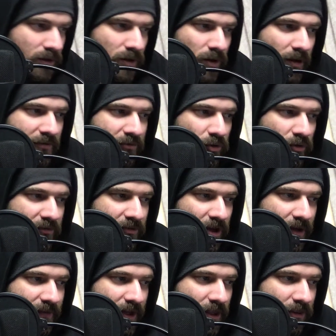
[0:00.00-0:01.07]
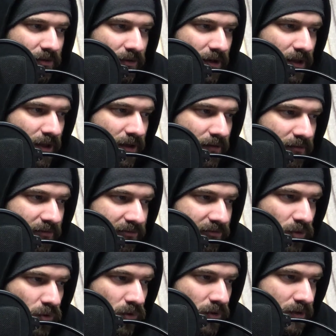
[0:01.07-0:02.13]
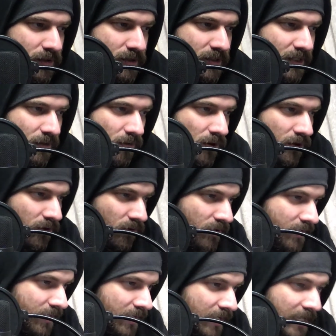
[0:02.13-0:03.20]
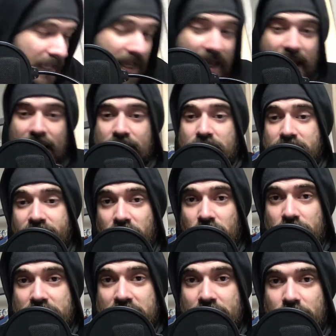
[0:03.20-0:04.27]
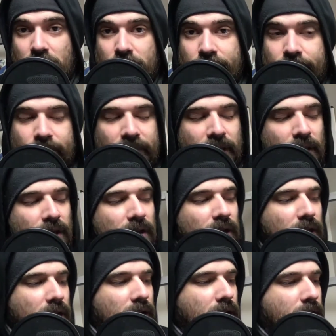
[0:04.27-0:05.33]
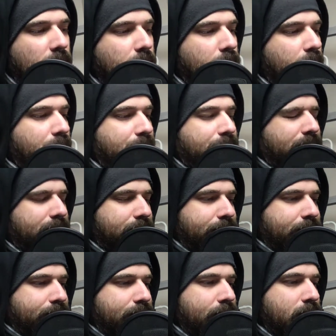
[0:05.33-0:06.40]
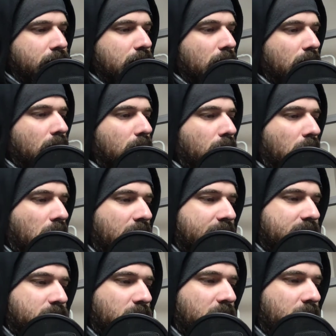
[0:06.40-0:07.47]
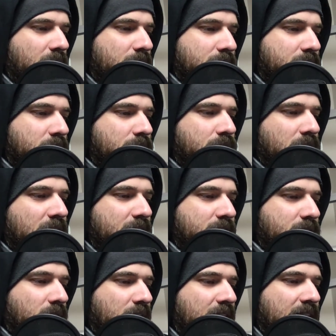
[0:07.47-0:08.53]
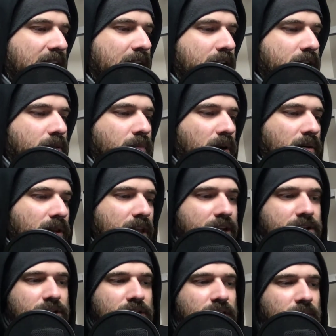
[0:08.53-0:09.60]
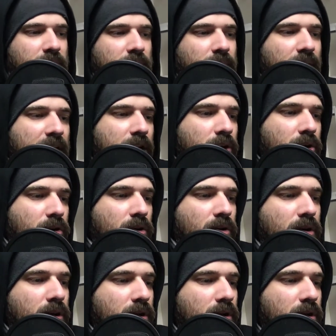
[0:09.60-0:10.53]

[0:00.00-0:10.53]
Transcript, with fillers: nine four five eight three four zero nine h for hotel um, my 20 male social anxiety ended my relationship and made her